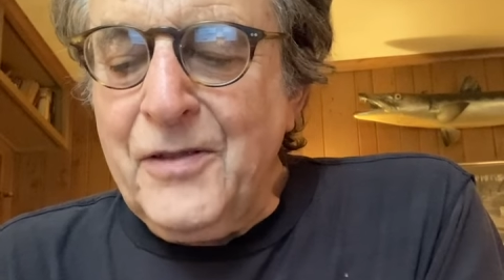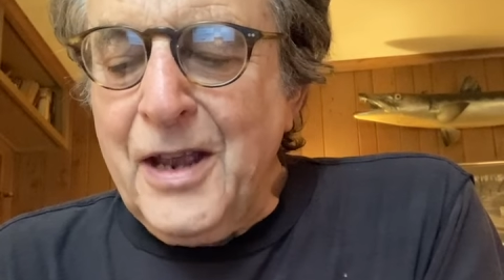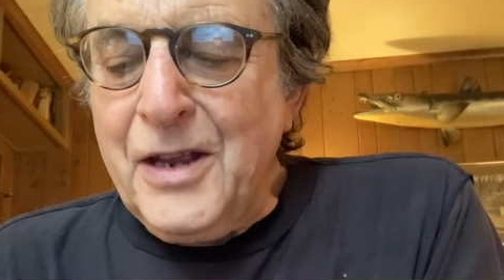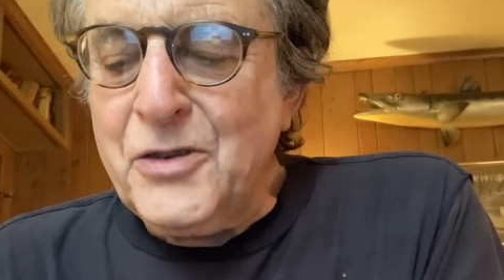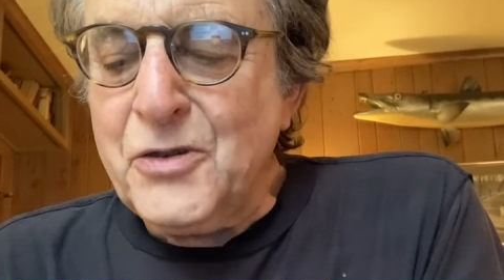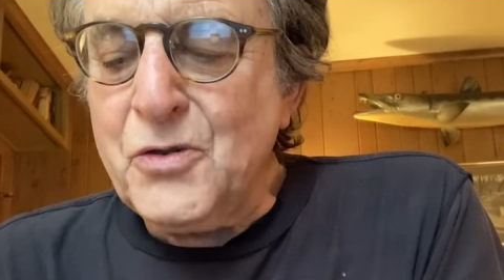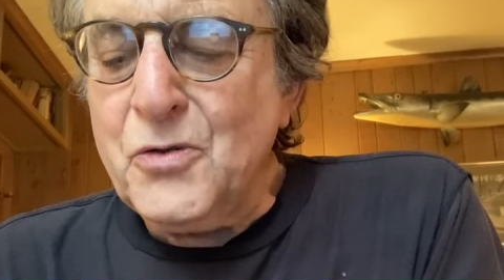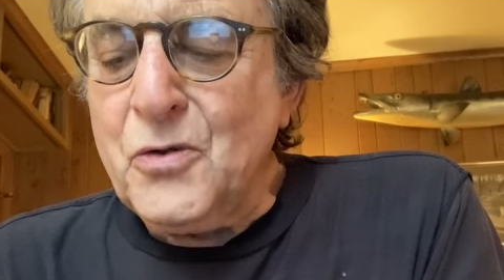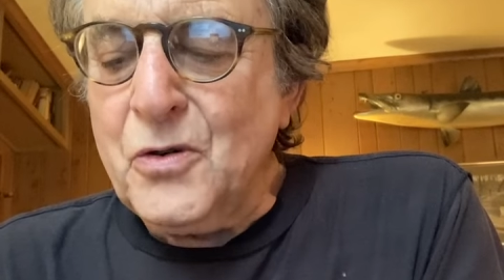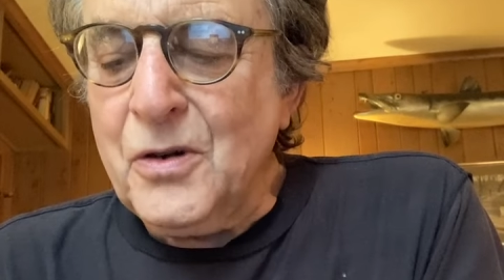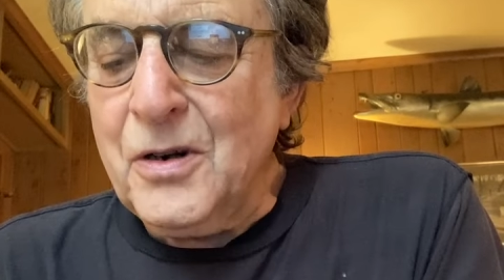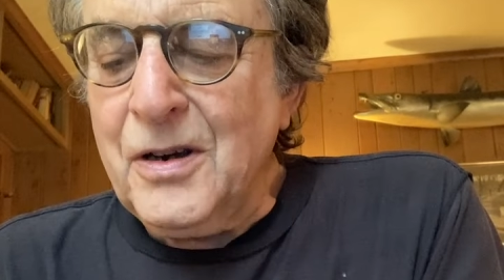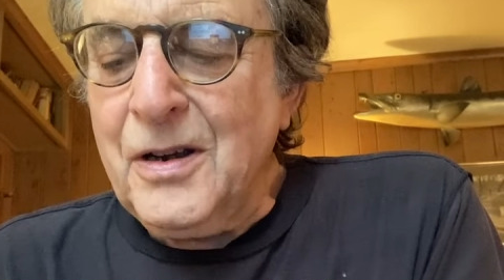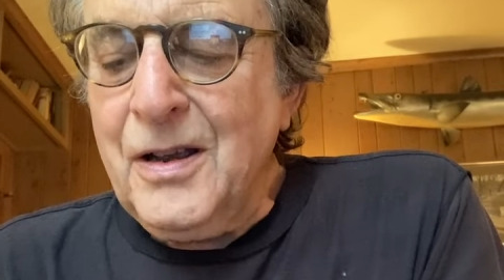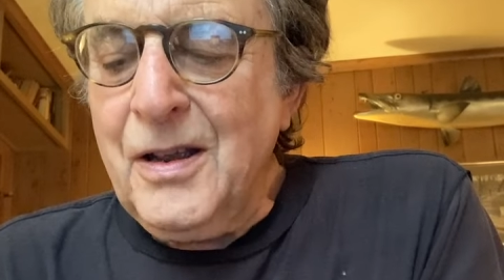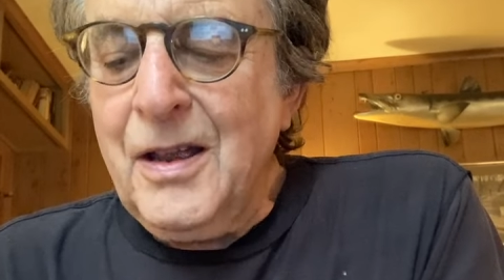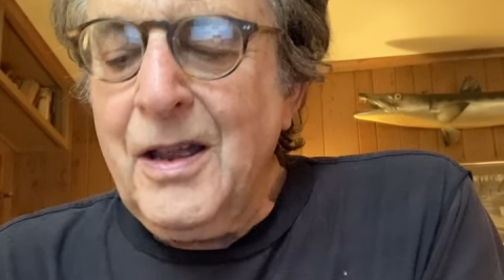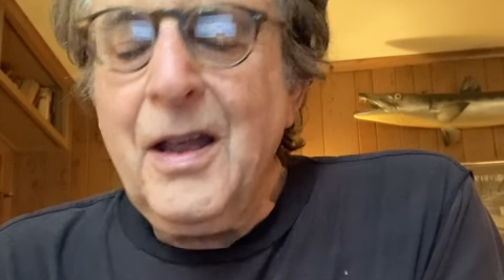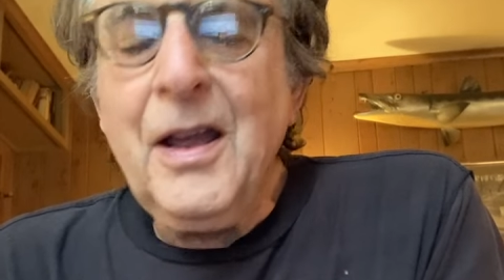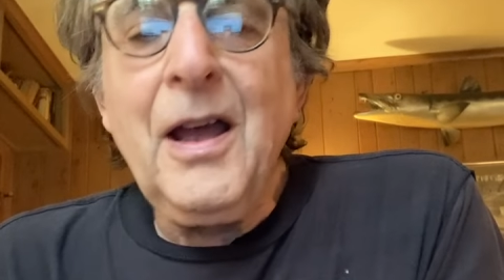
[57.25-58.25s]
day tour
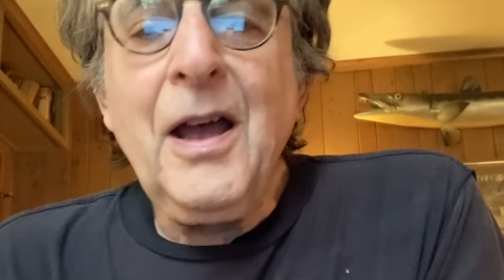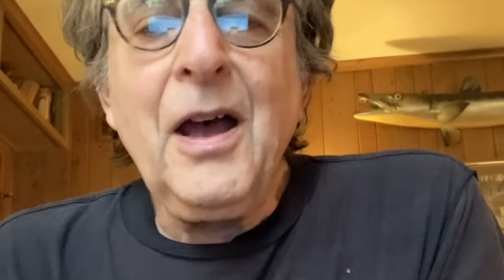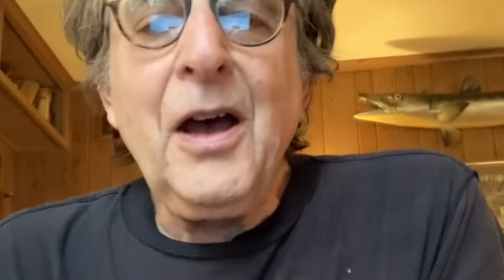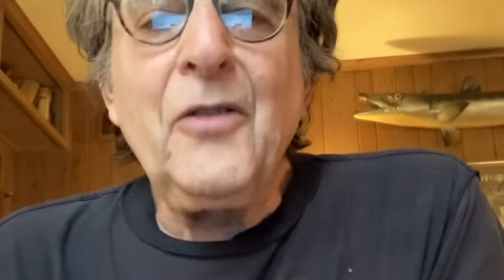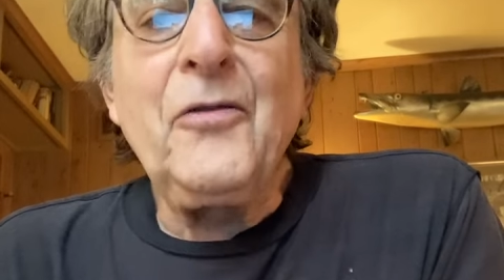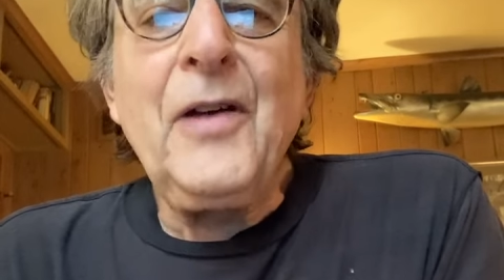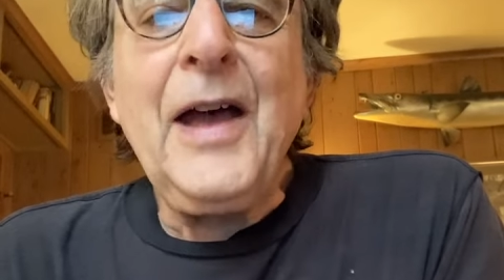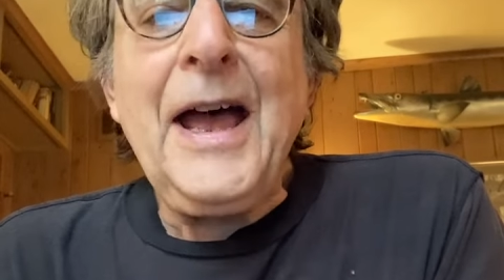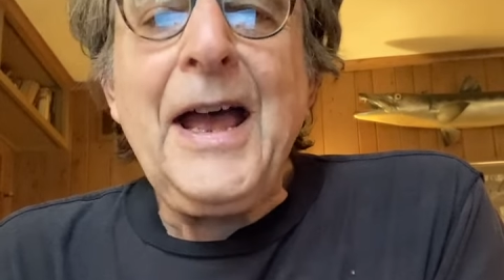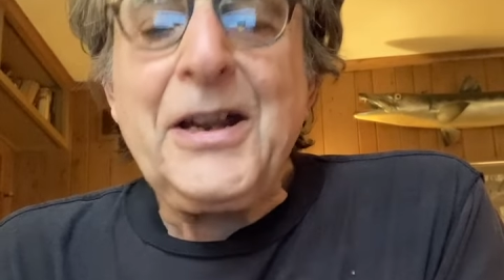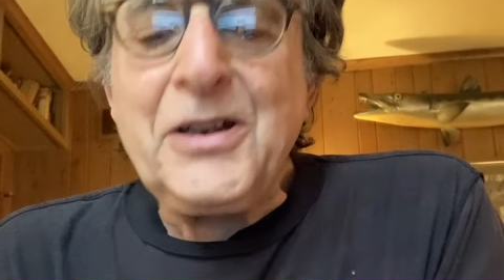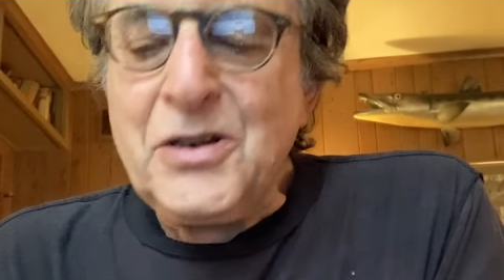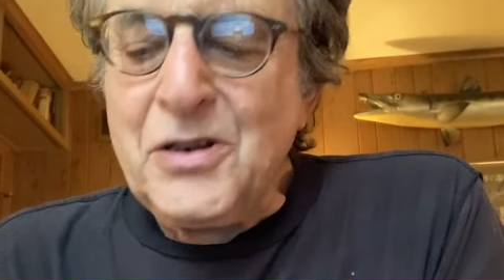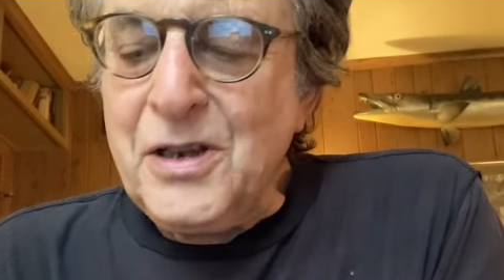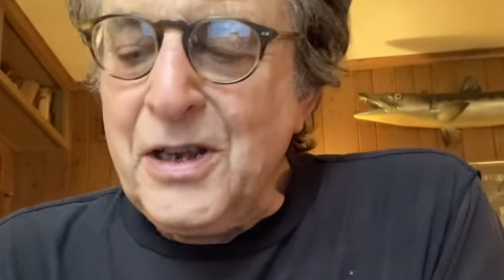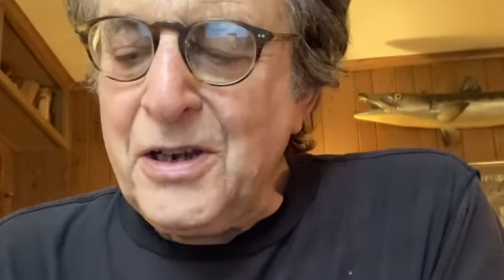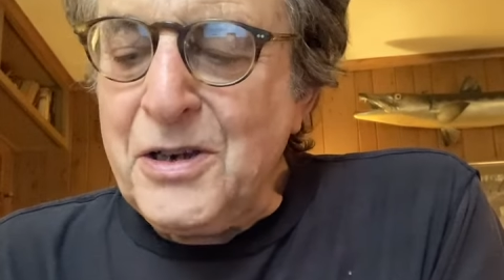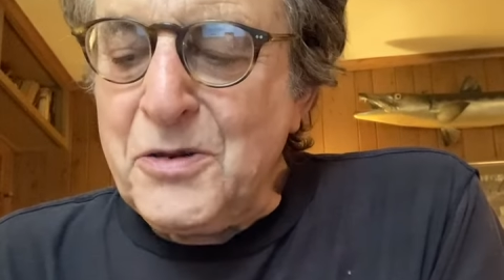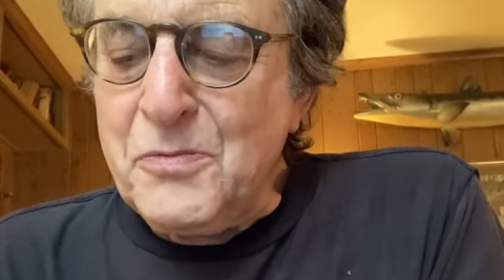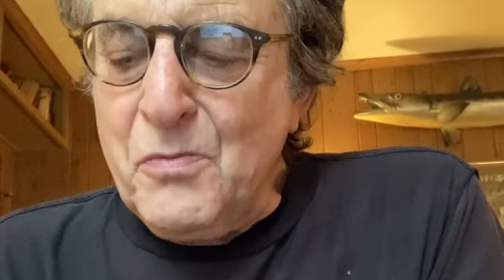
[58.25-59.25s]
of
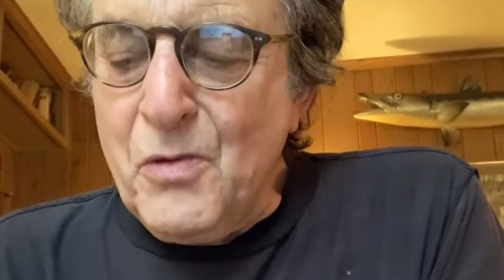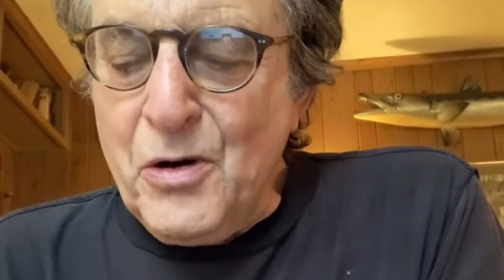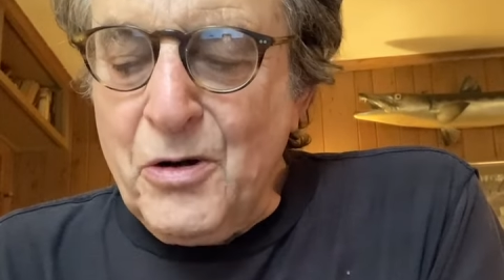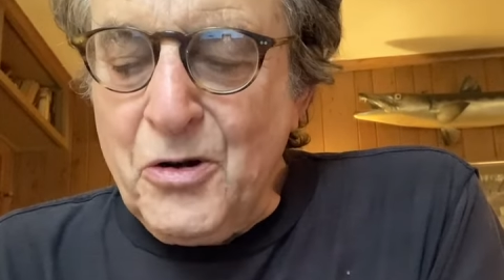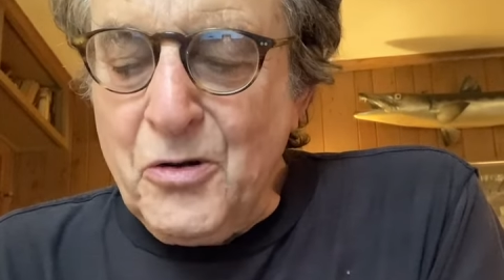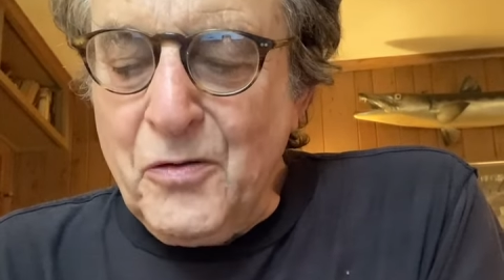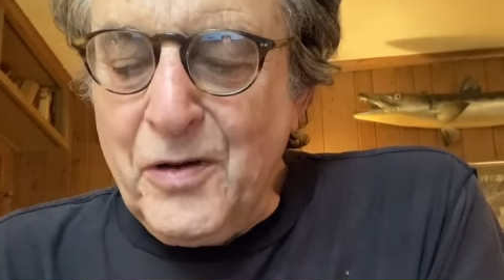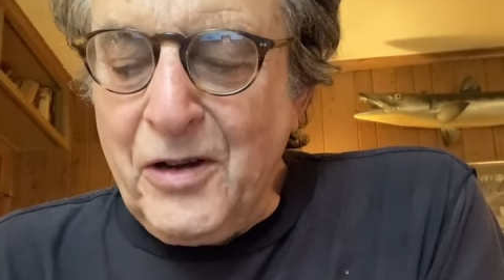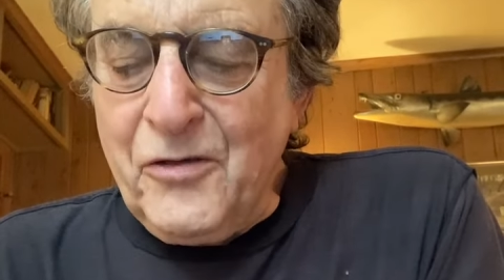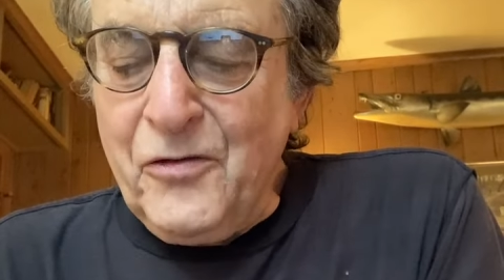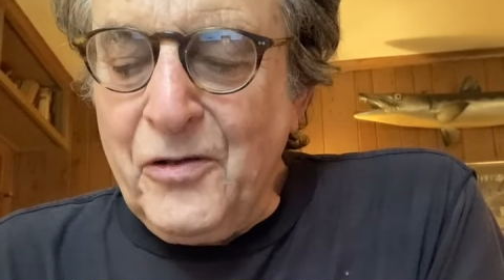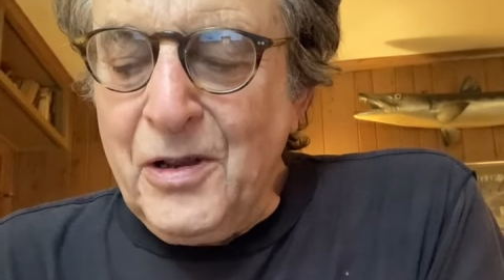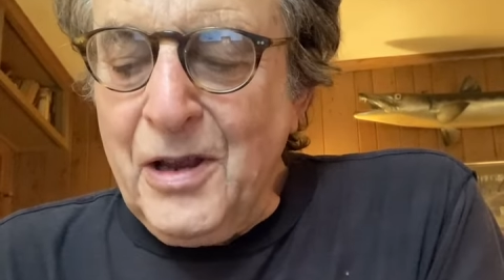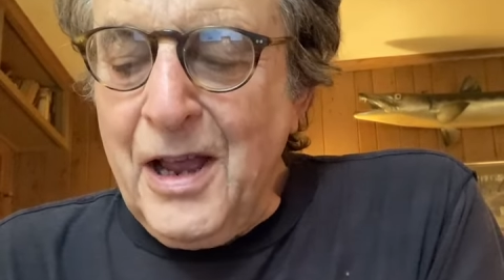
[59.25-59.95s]
hatchlings murdering for